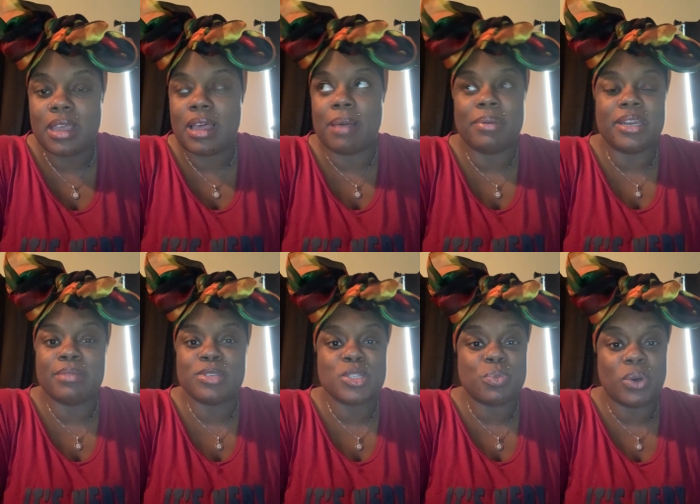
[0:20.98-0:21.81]
I've been
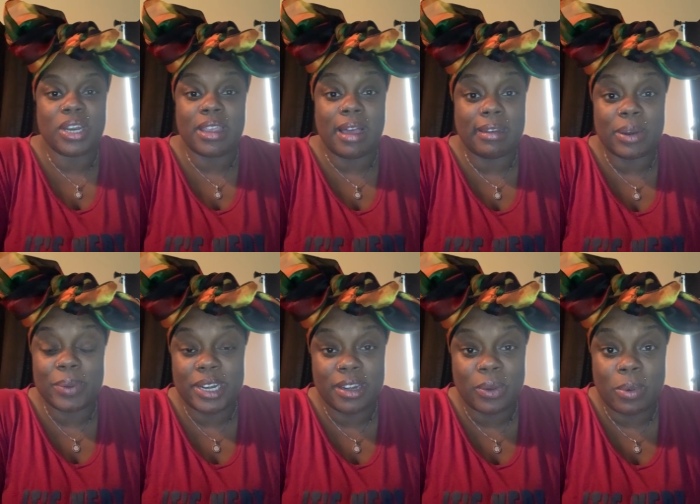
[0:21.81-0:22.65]
up this morning. Y'all
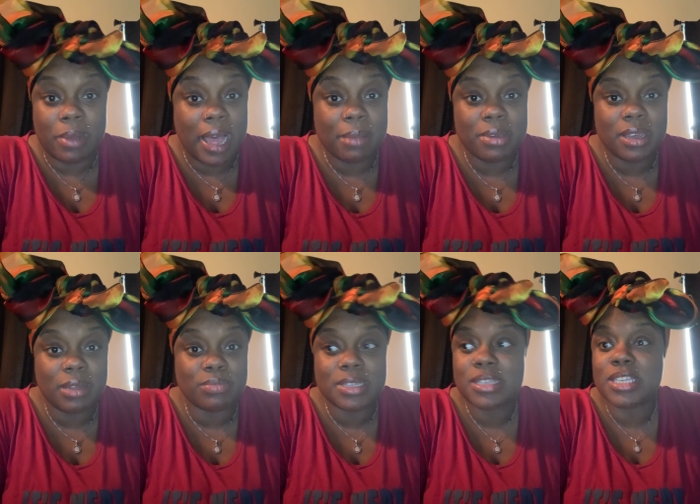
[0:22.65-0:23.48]
already know I be
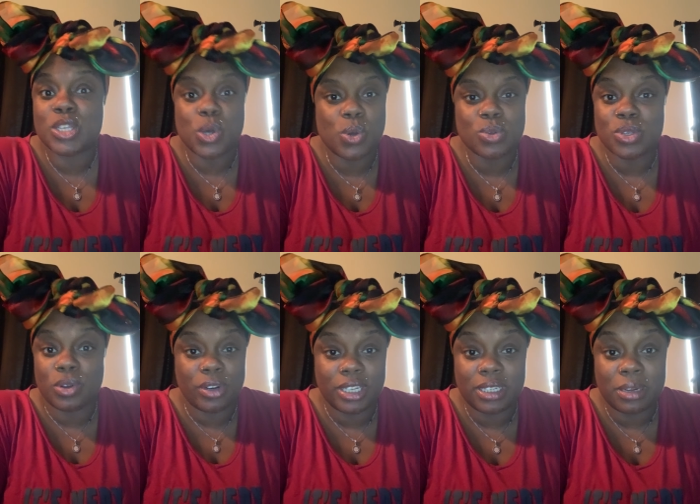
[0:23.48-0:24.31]
up so, so
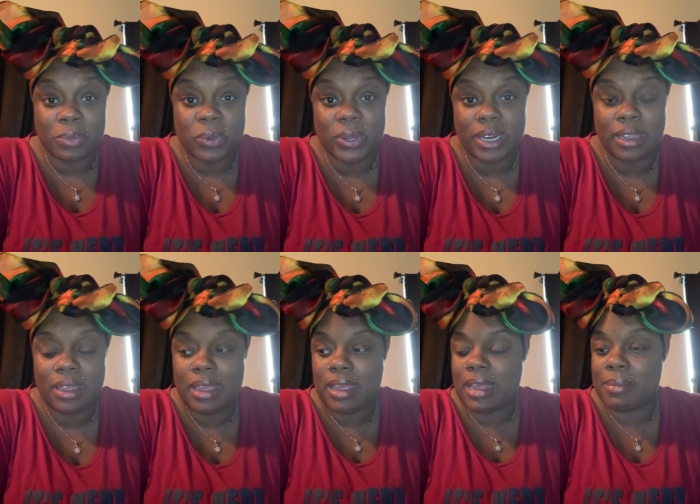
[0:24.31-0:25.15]
early in the morning.
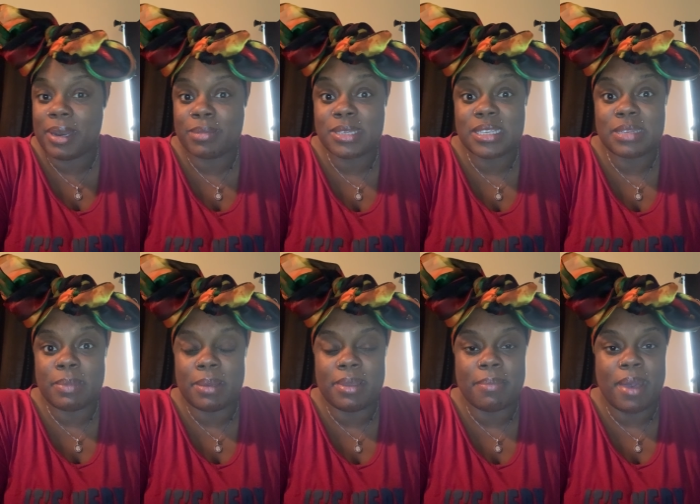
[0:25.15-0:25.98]
I've been up since
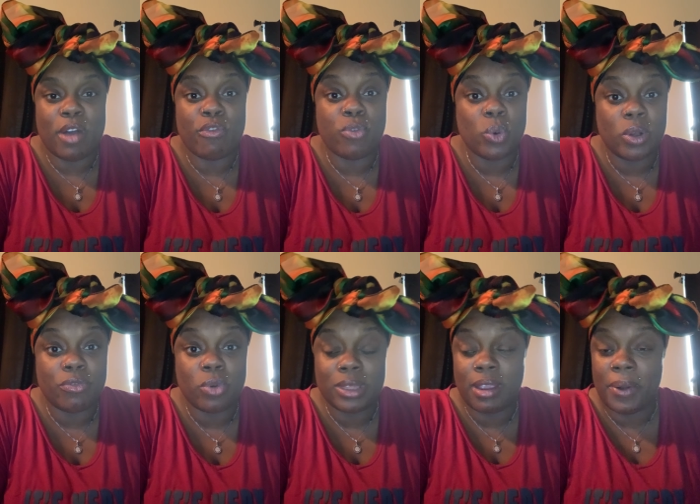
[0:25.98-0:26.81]
maybe about 4
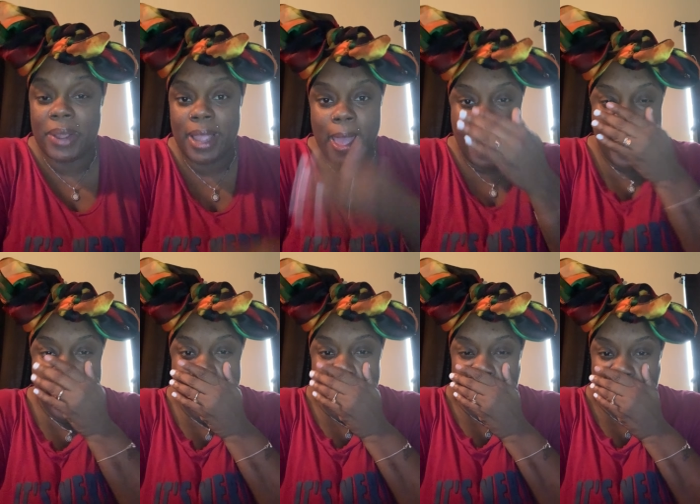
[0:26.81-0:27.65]
4.30.
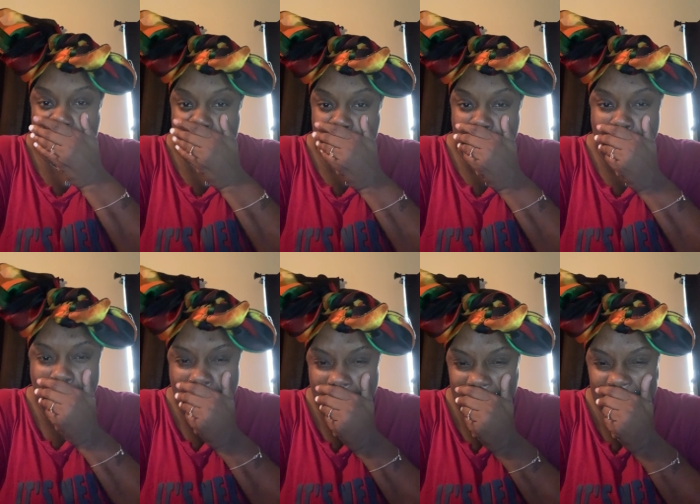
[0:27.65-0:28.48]
Um,
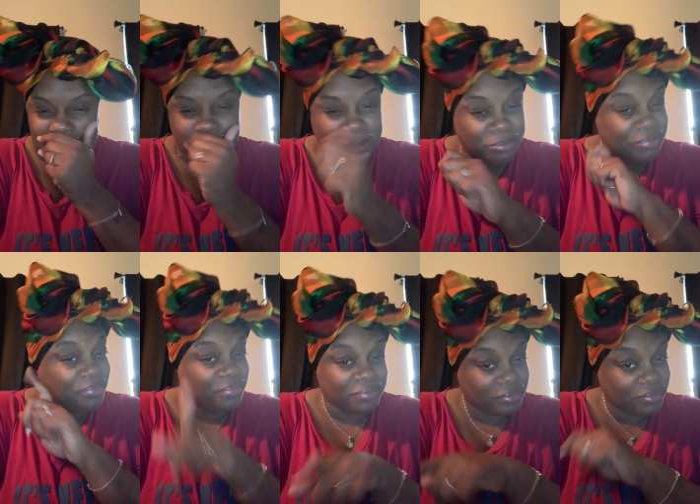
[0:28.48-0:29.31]
uh,
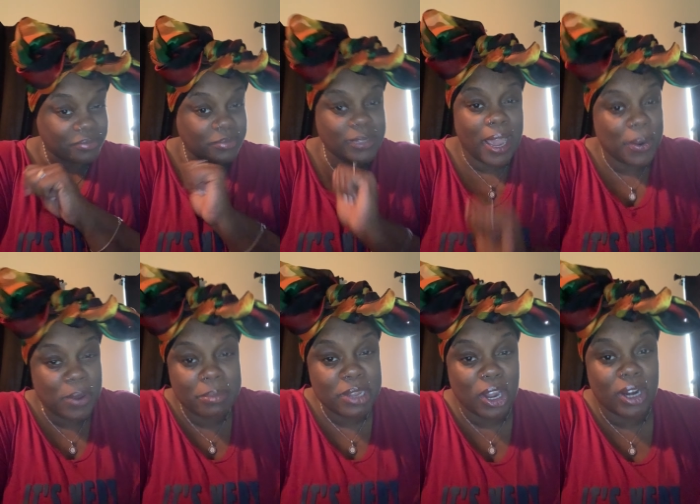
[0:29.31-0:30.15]
y'all know
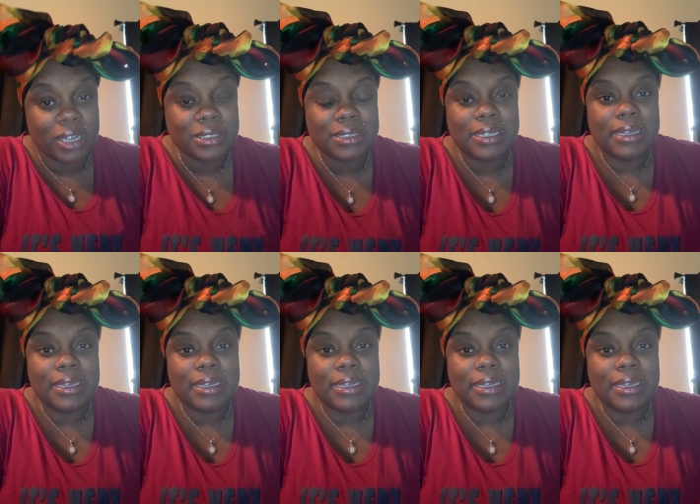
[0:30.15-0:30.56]
I'm a yarn.